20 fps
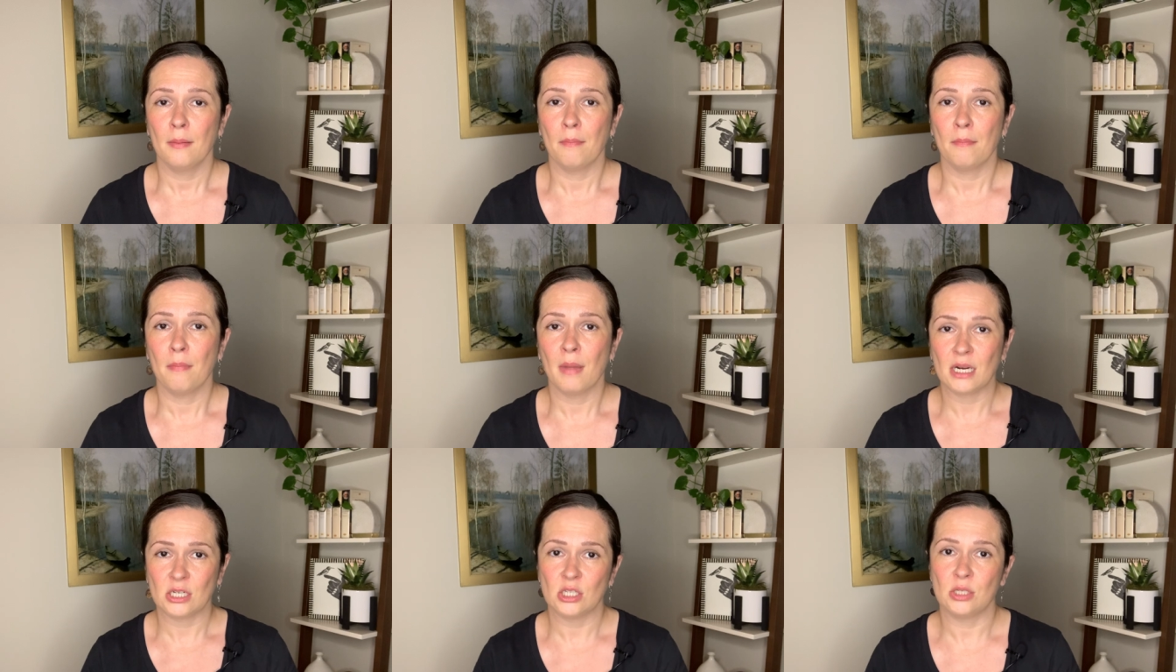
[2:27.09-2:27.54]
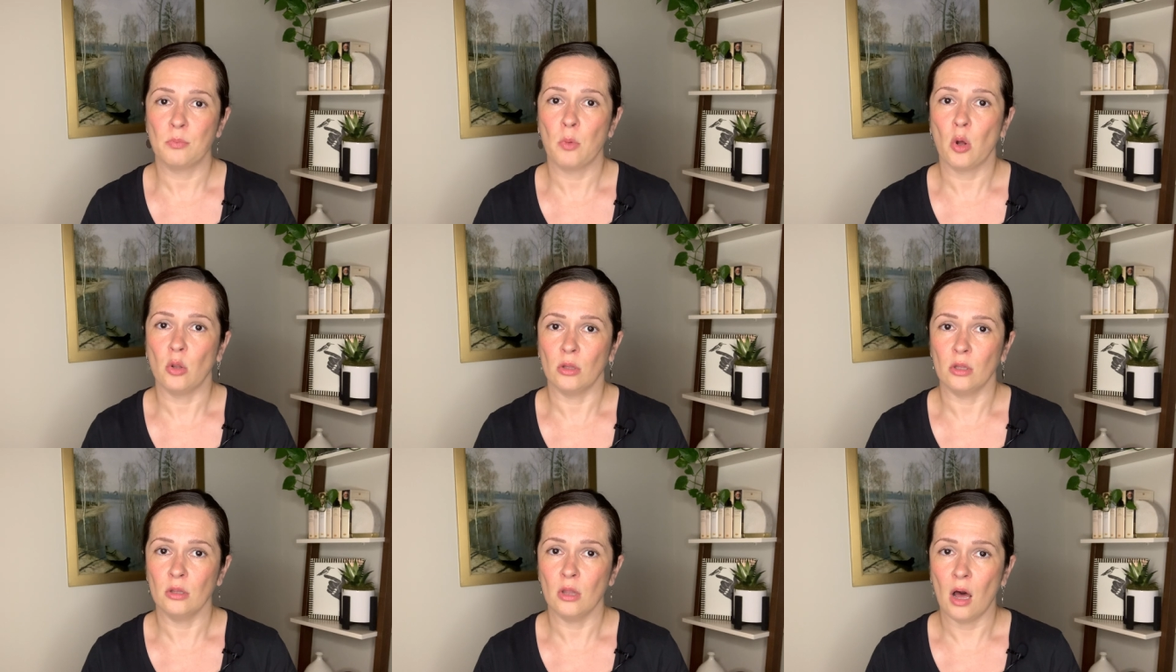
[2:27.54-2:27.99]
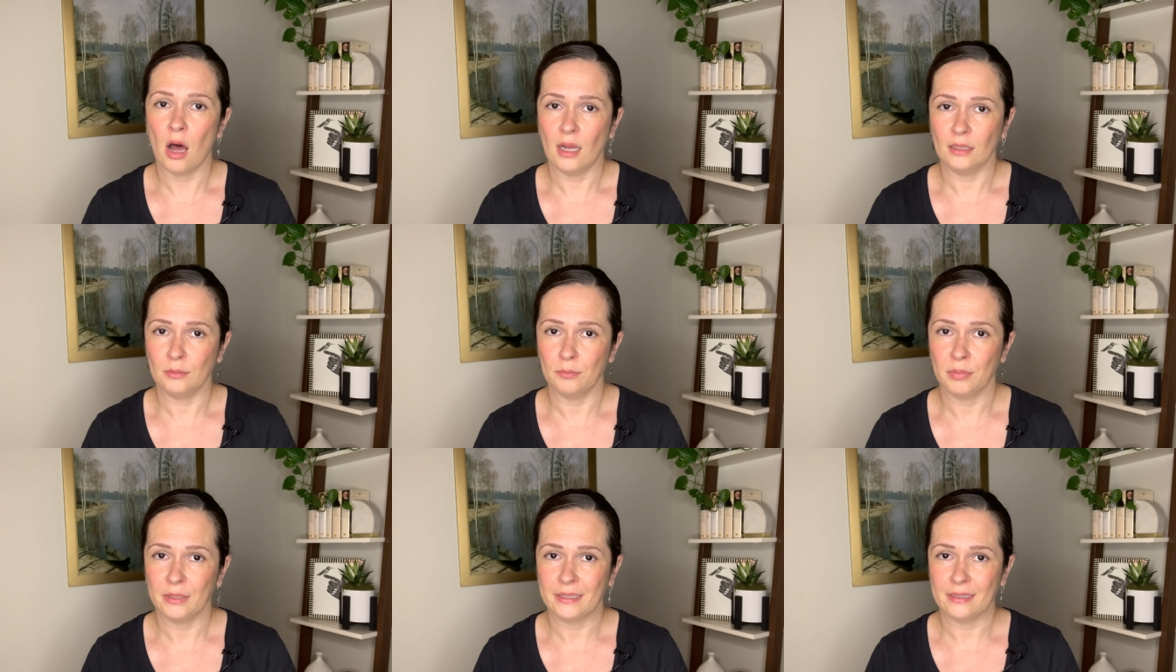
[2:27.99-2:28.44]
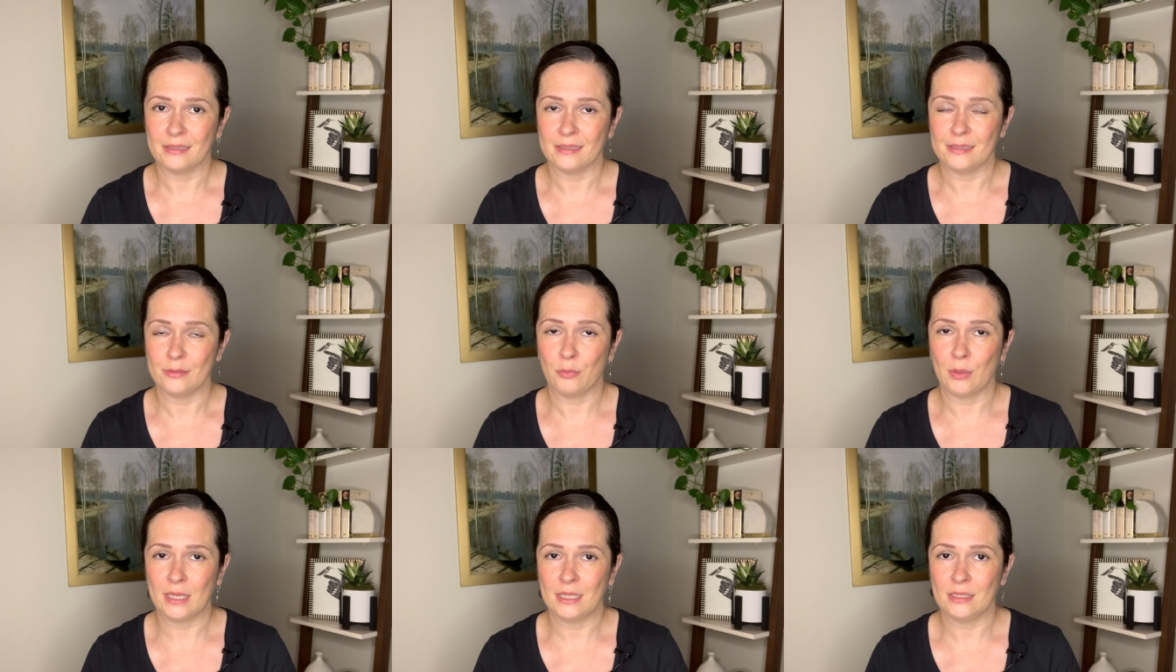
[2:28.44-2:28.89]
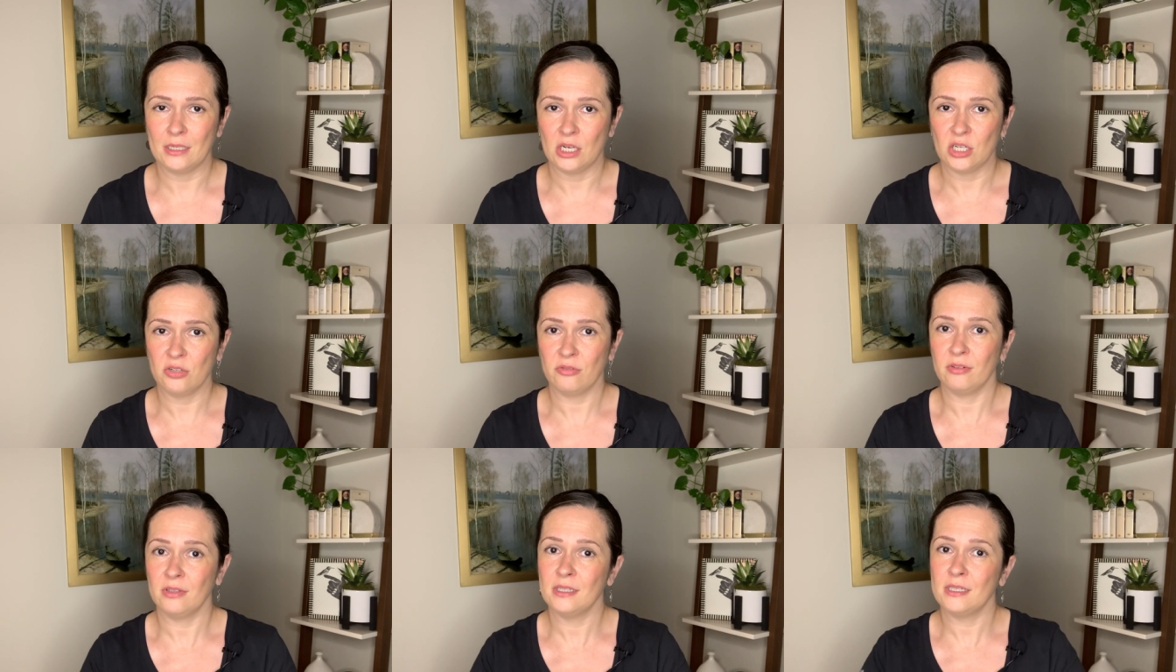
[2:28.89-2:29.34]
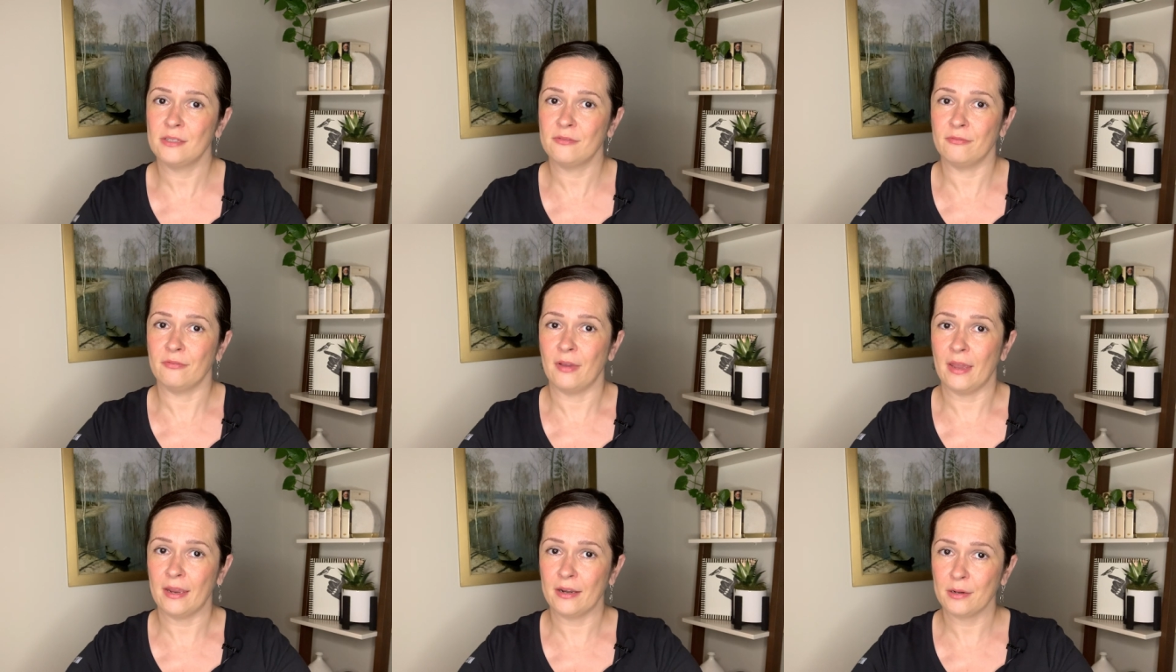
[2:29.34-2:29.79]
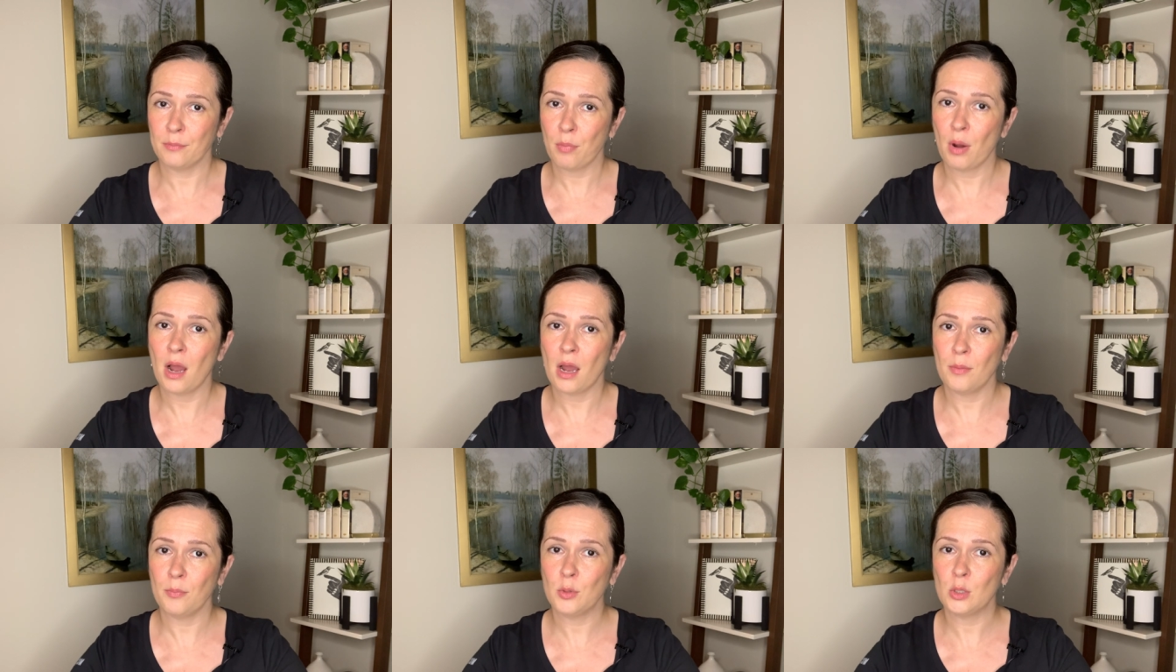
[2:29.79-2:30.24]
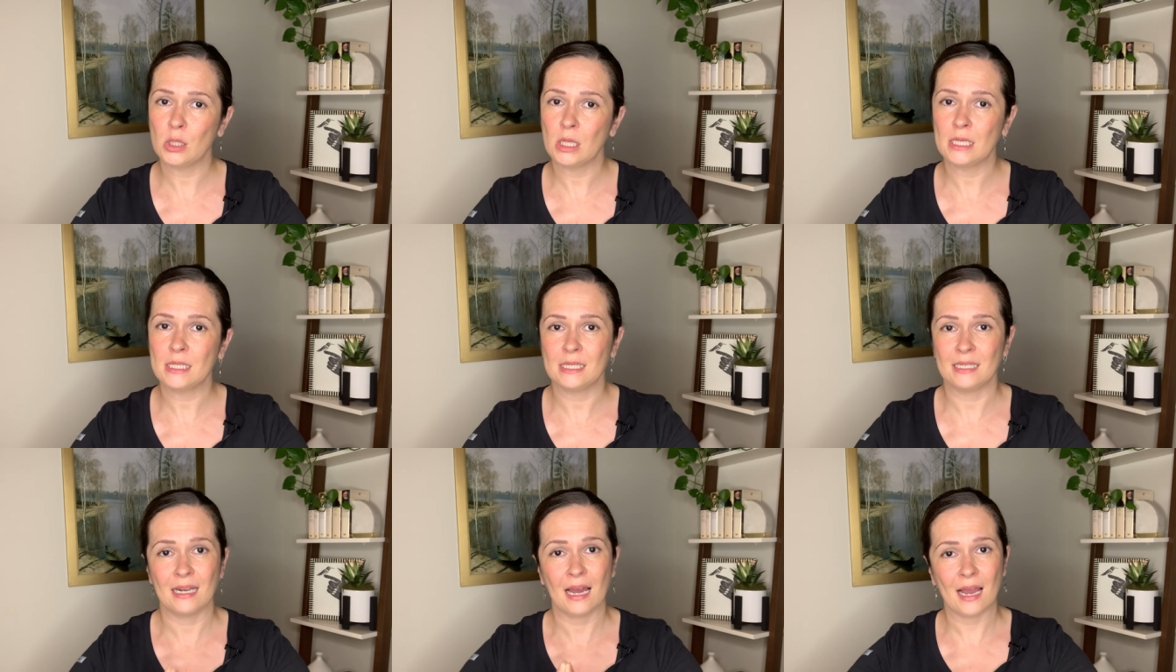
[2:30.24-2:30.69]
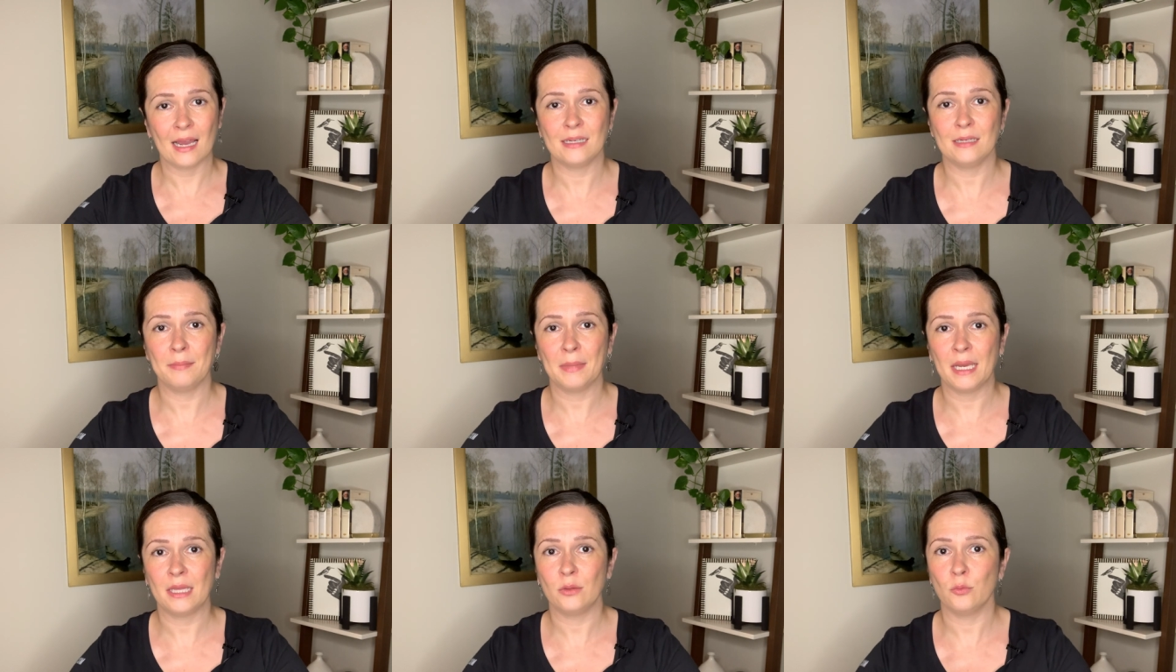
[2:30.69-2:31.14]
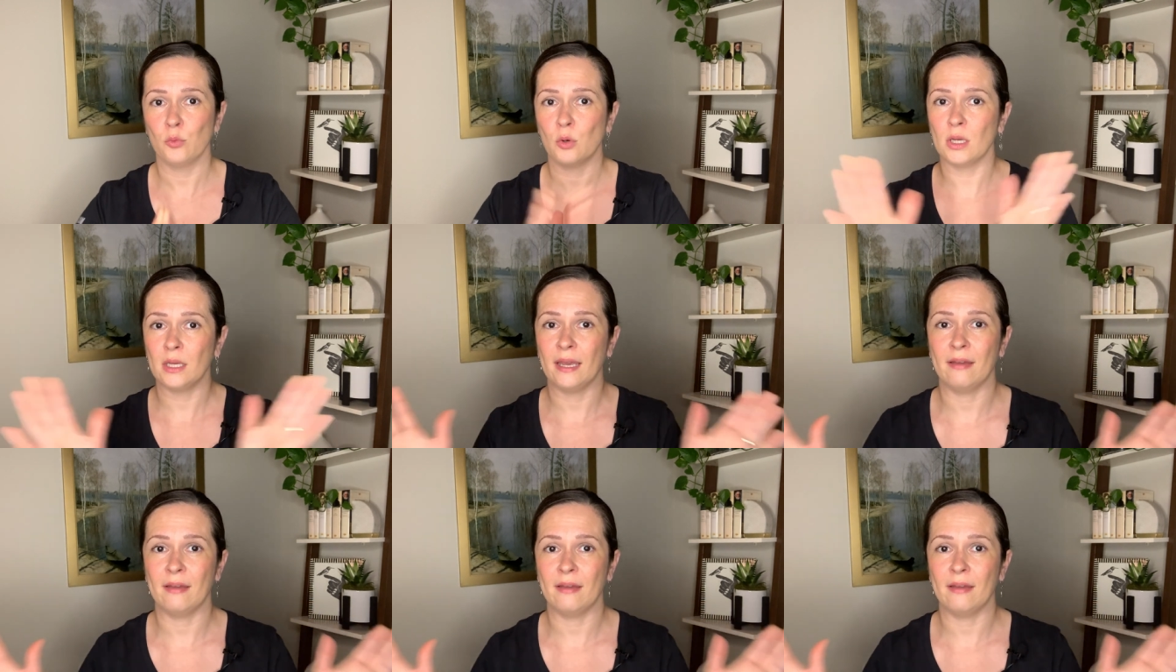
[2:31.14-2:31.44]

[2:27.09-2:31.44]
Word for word: much smaller lot, because West Asheville is very popular, it's in high demand,